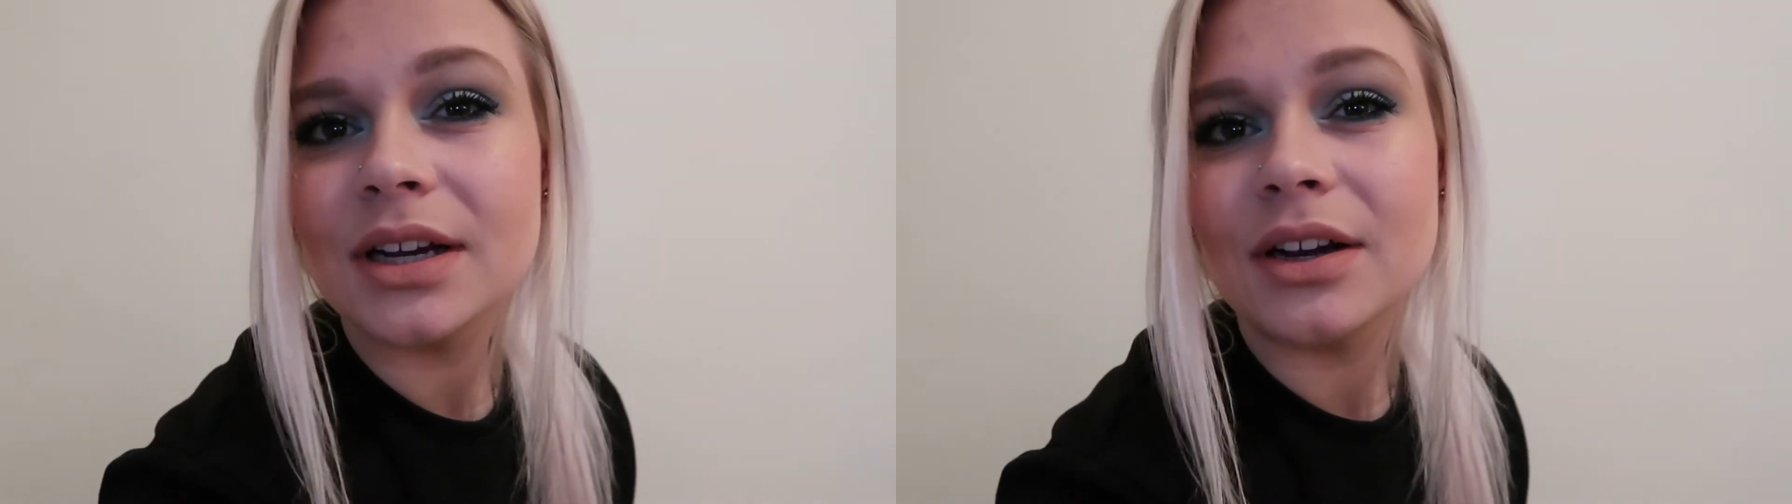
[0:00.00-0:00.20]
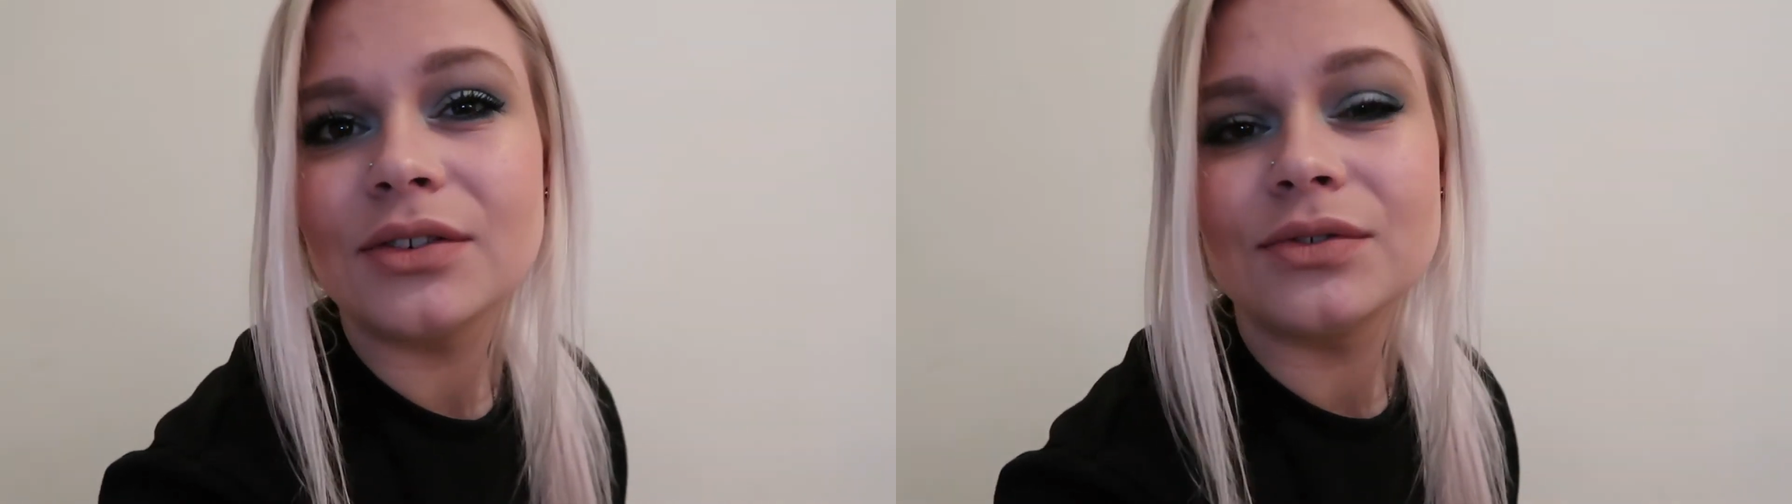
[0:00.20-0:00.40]

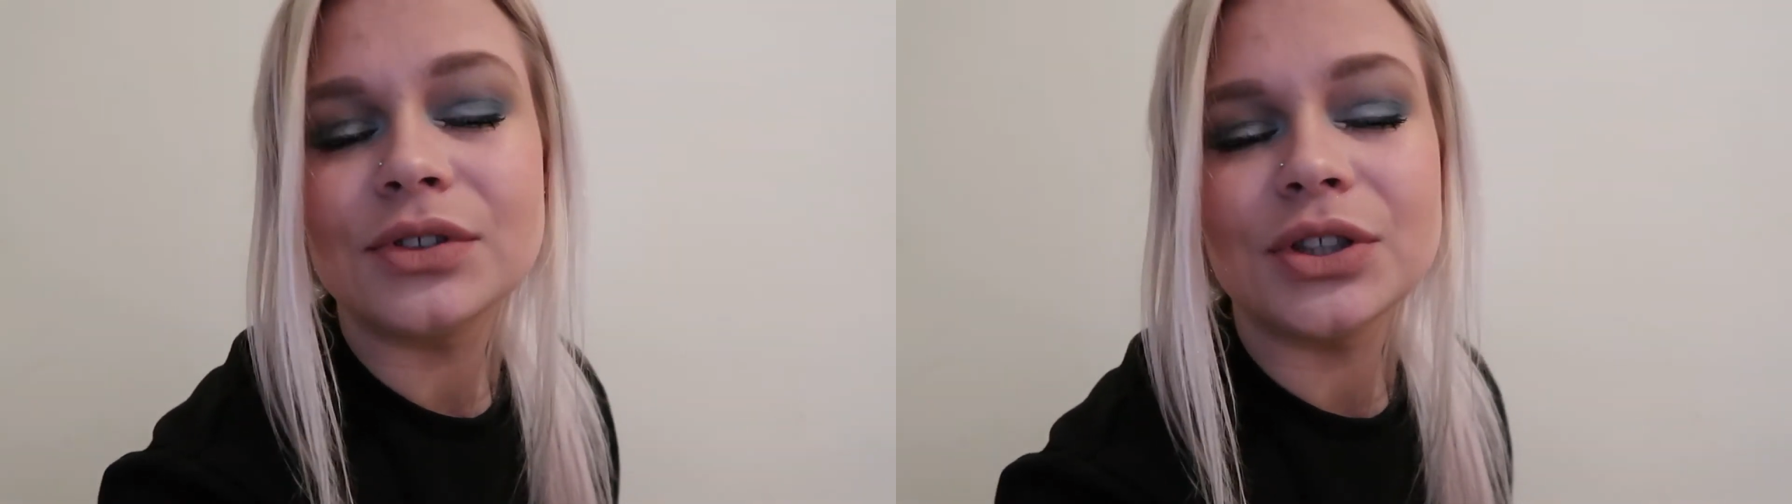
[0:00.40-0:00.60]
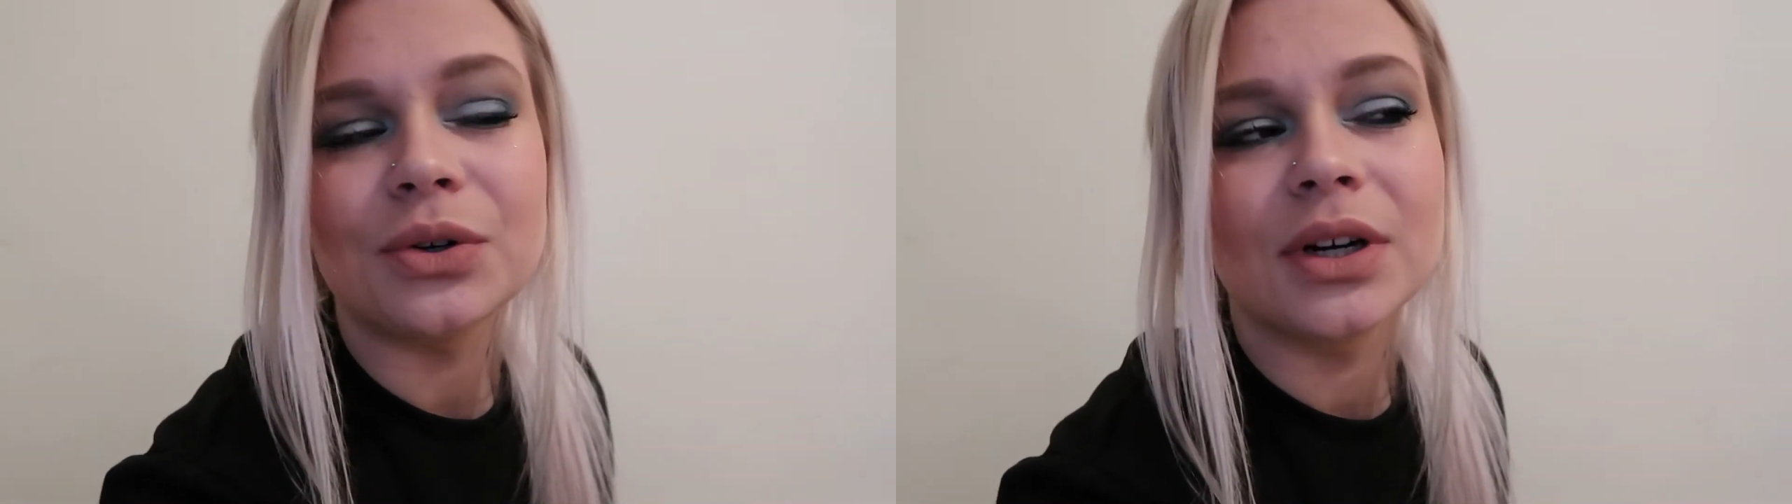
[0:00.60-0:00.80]
of
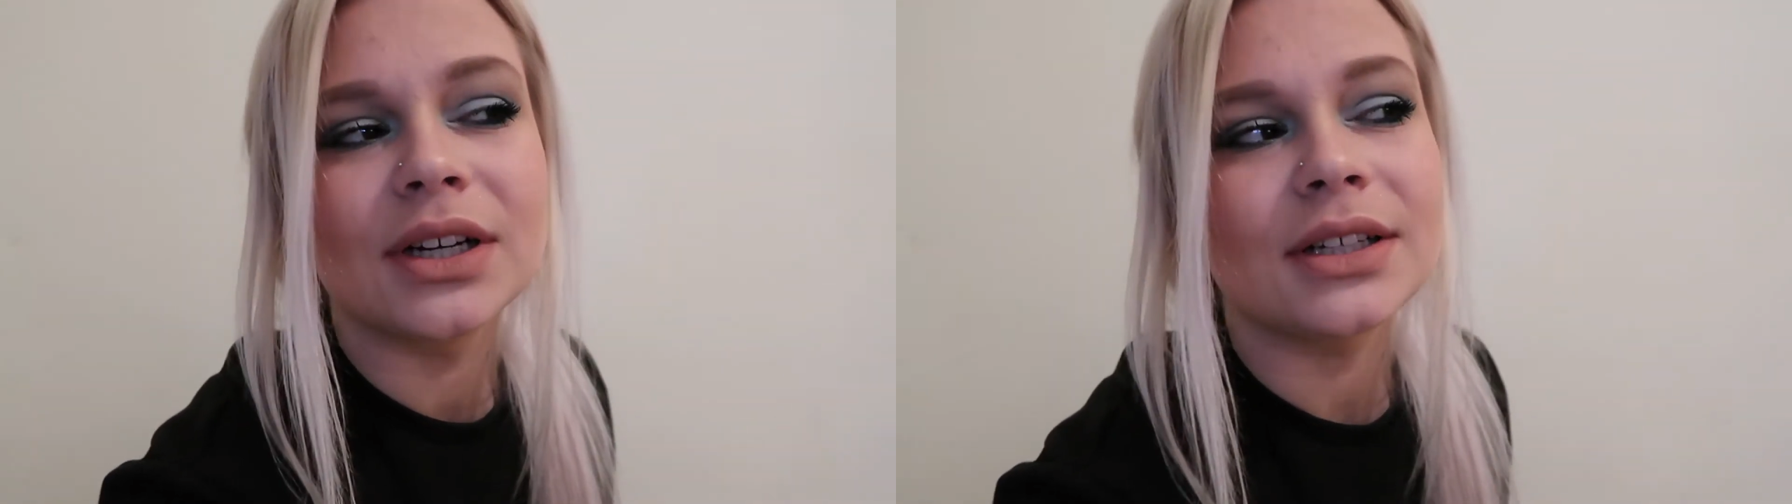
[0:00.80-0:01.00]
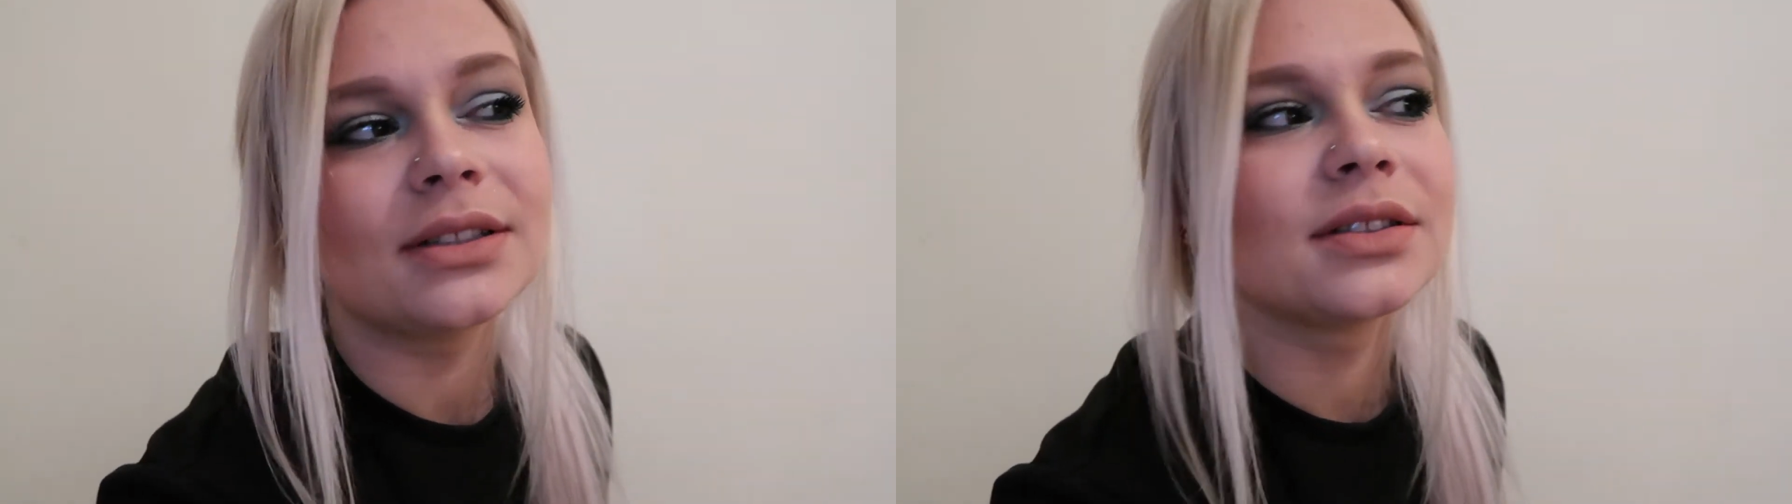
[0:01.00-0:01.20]
New
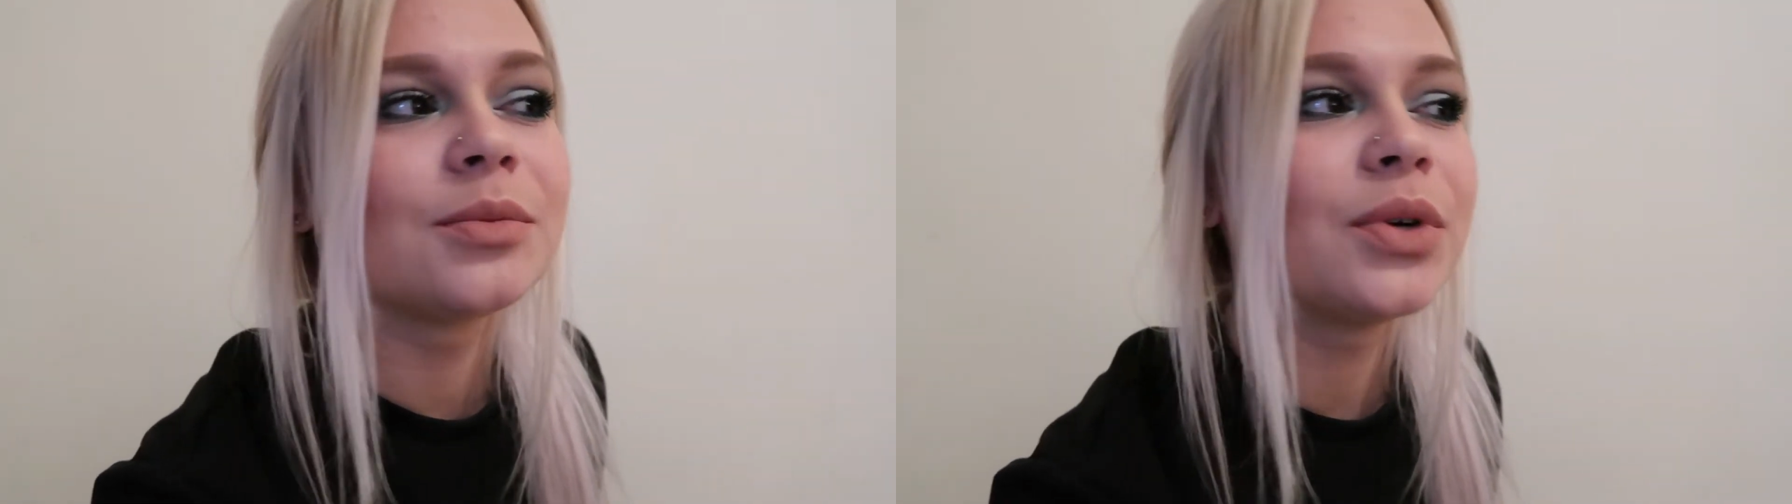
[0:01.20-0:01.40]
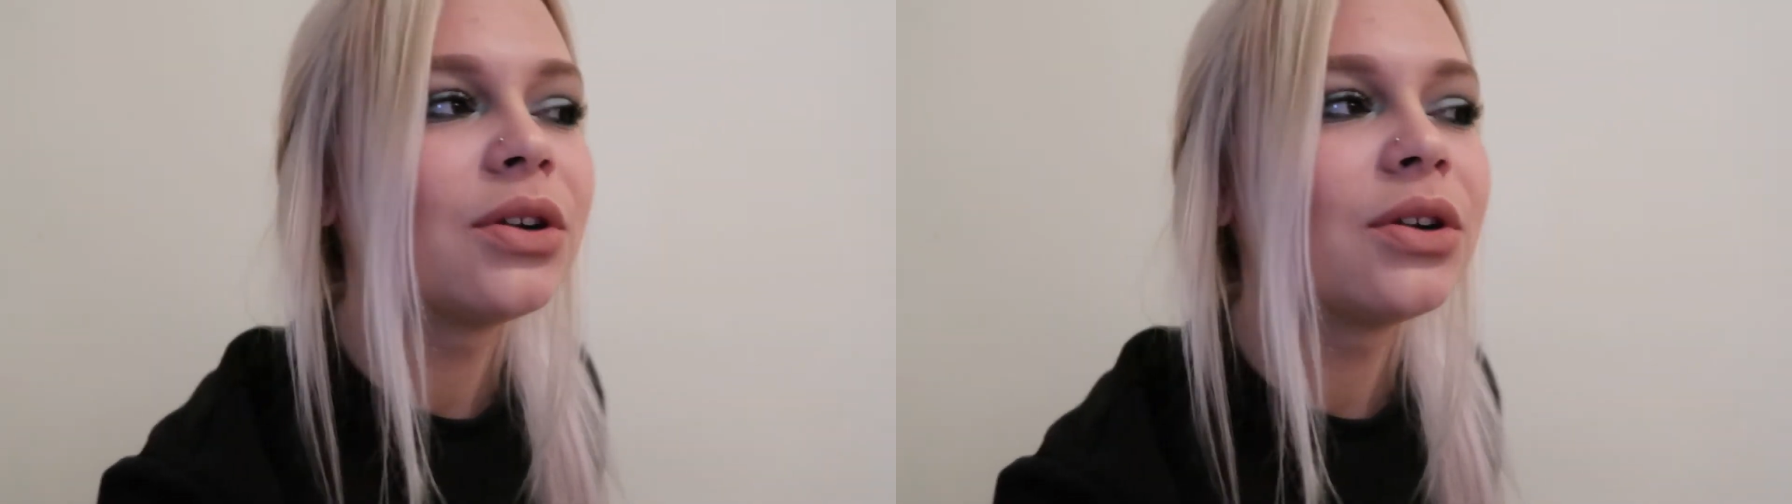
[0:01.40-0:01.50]
York in some